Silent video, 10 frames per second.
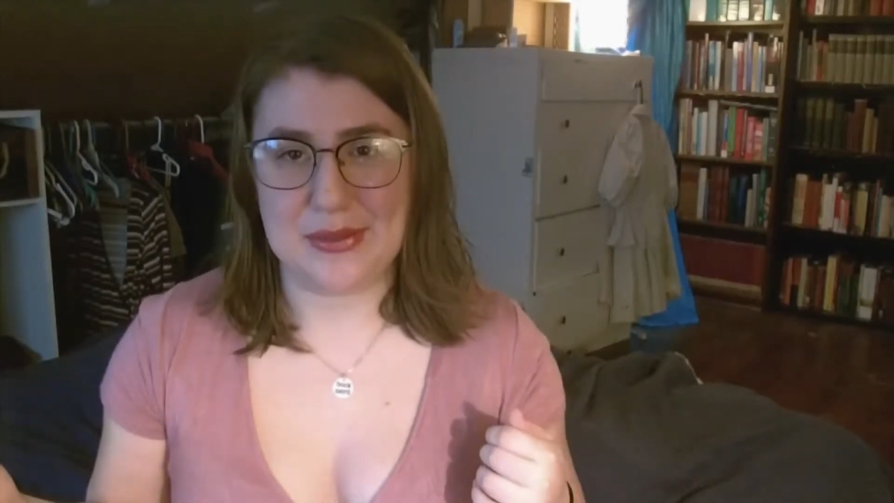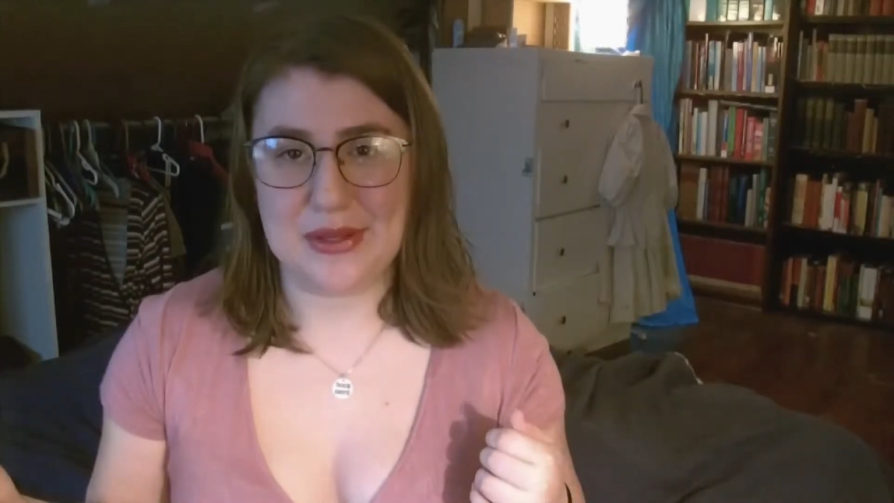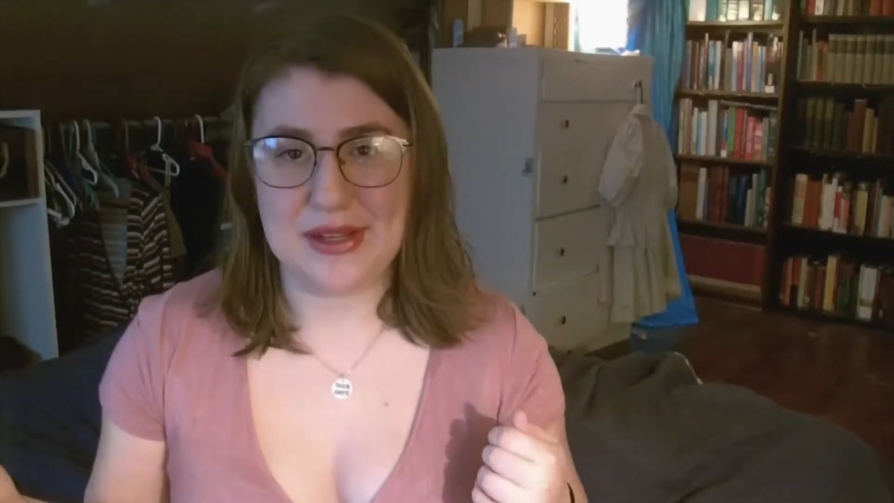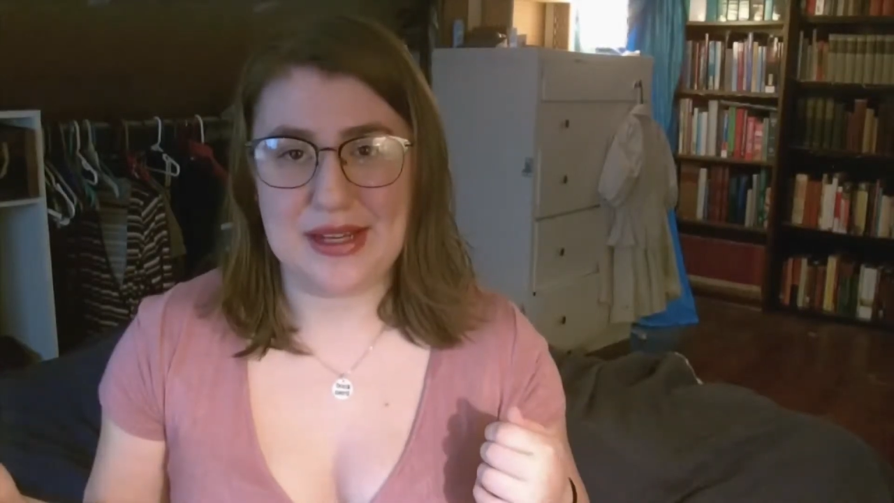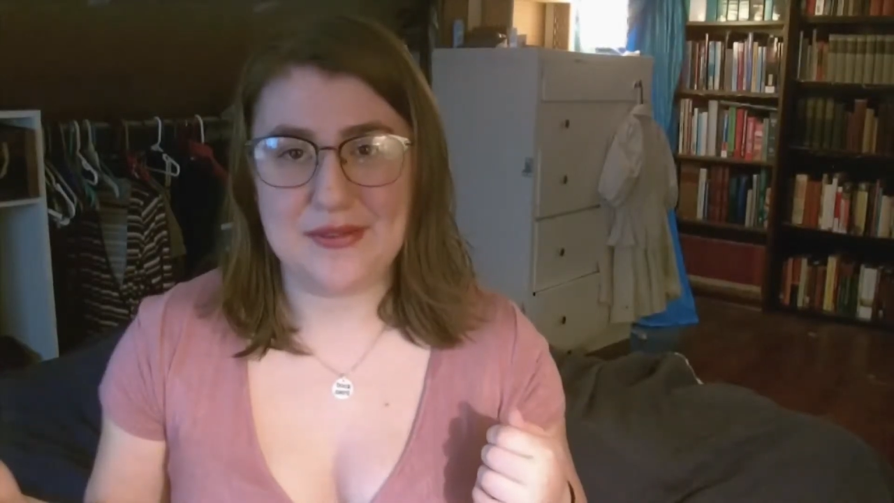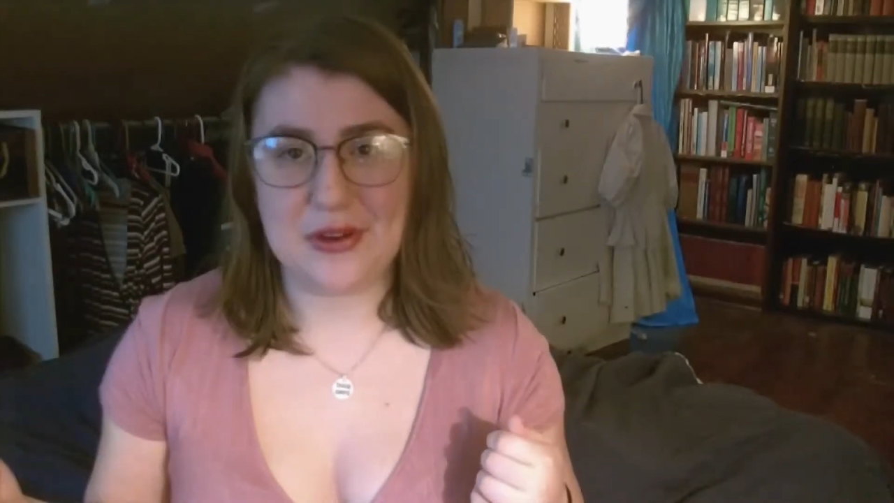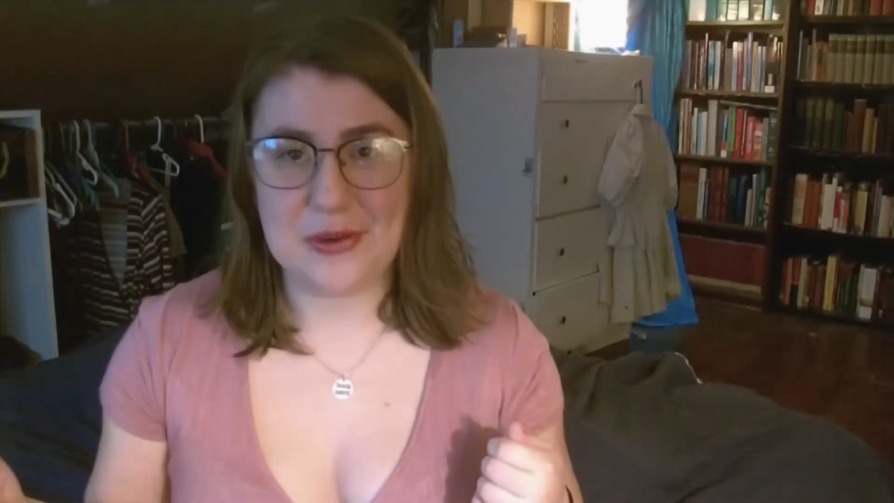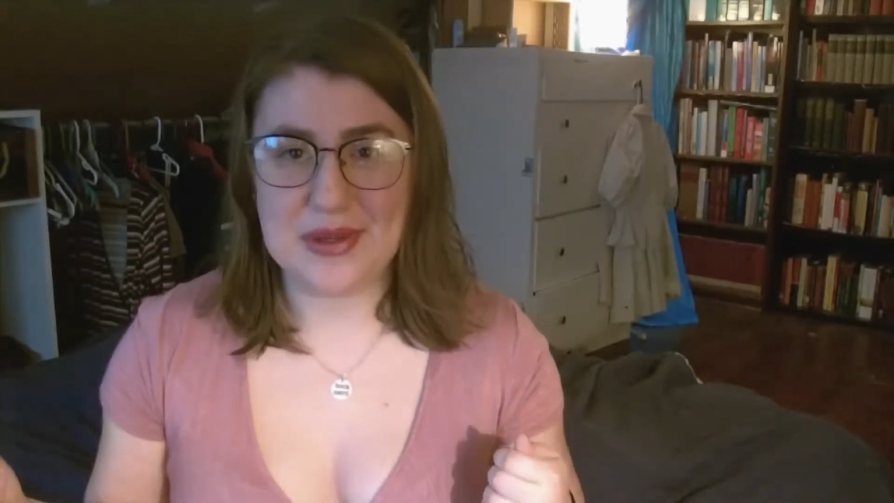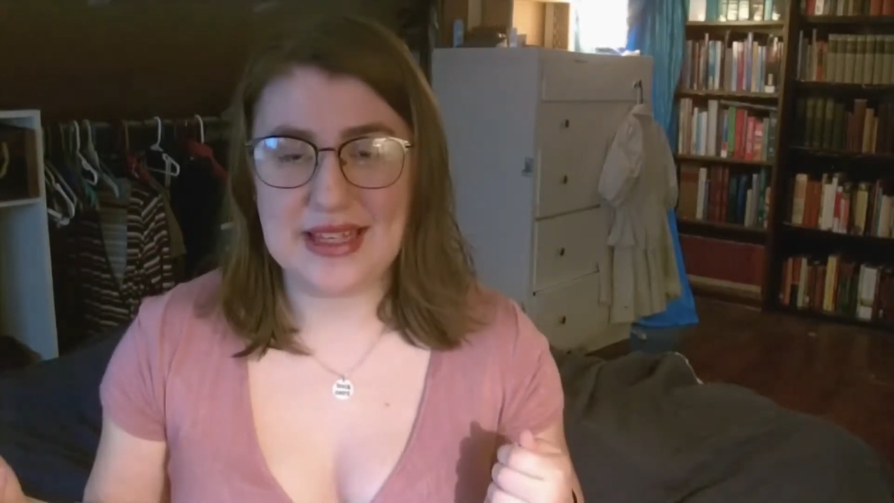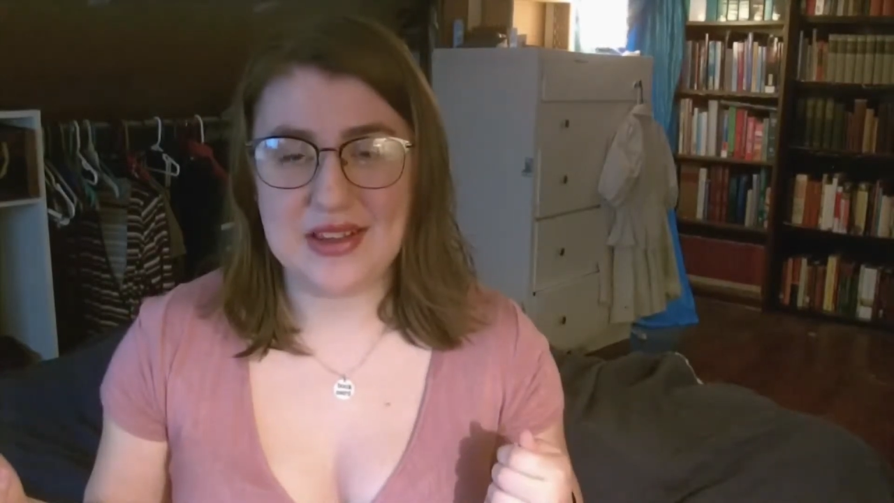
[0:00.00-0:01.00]
community for
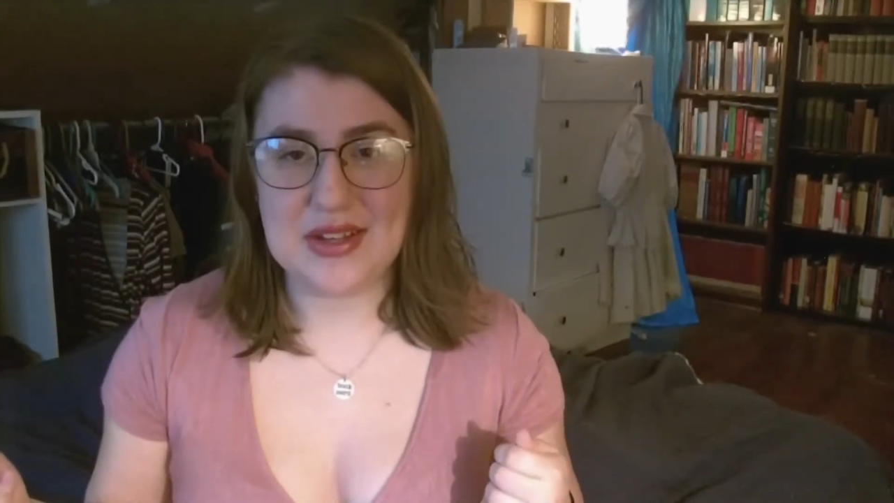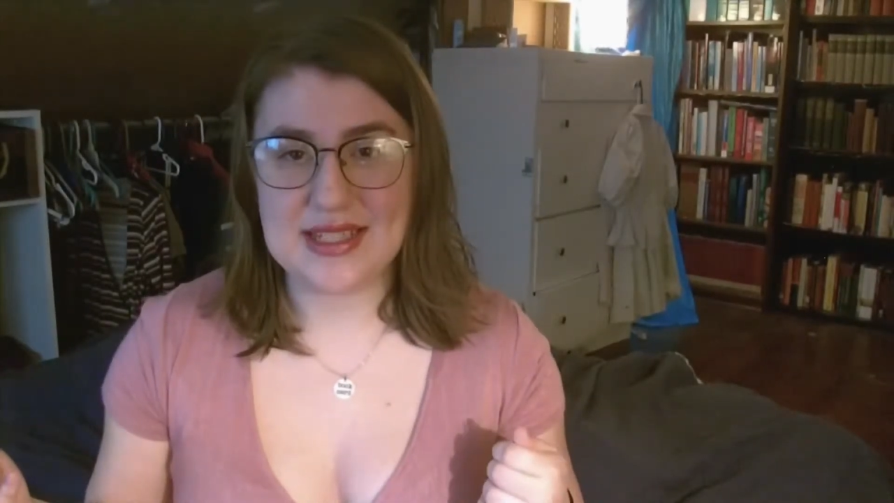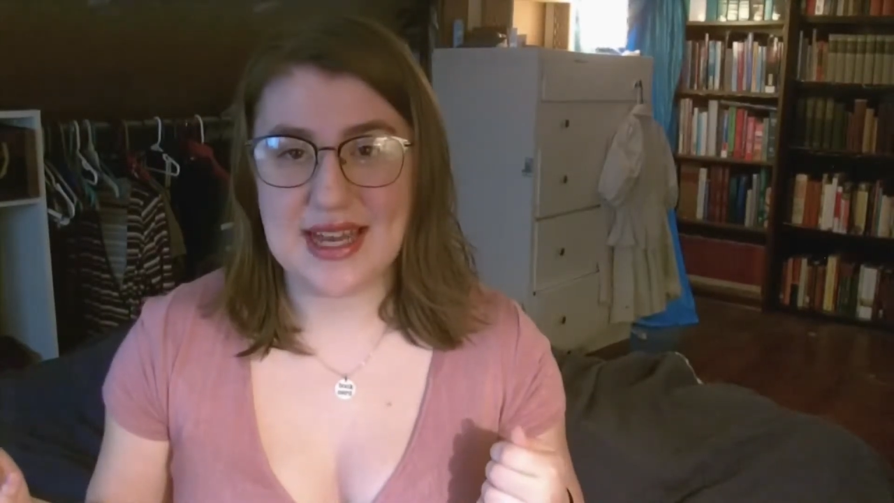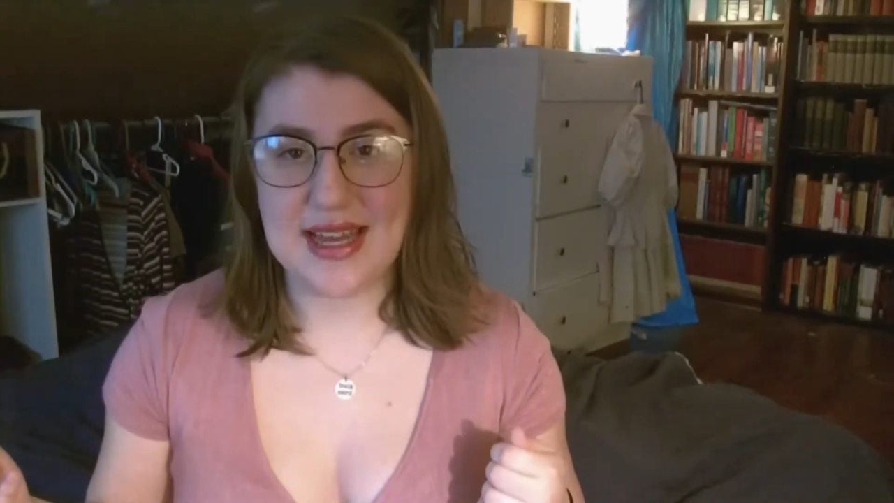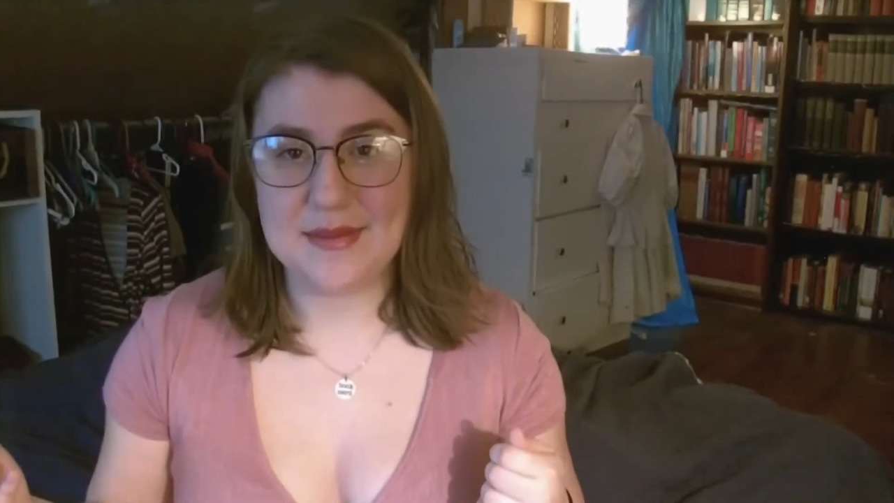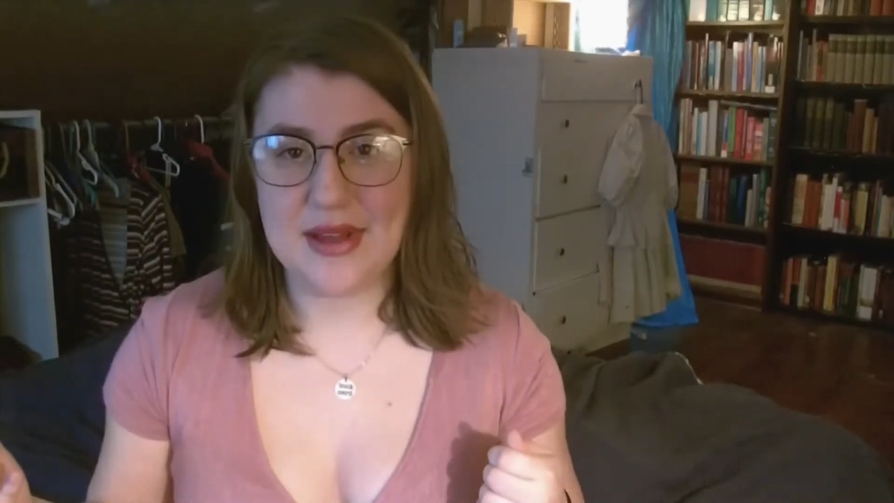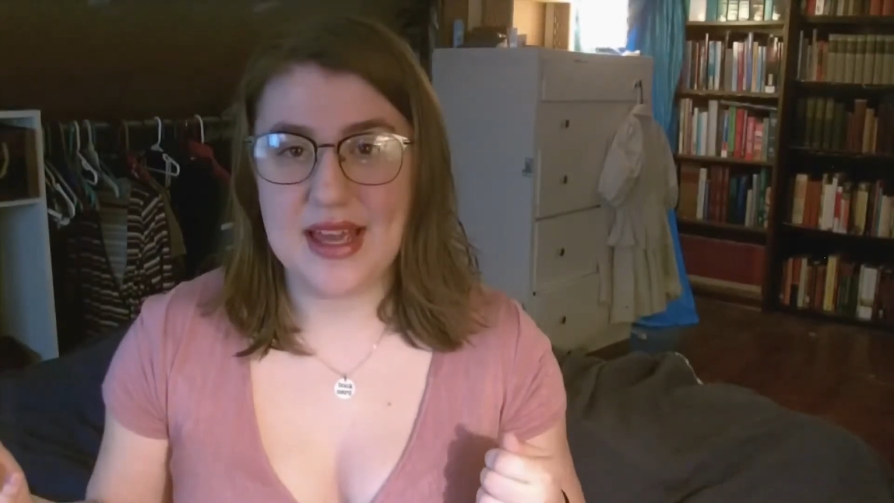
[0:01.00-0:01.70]
a really long time,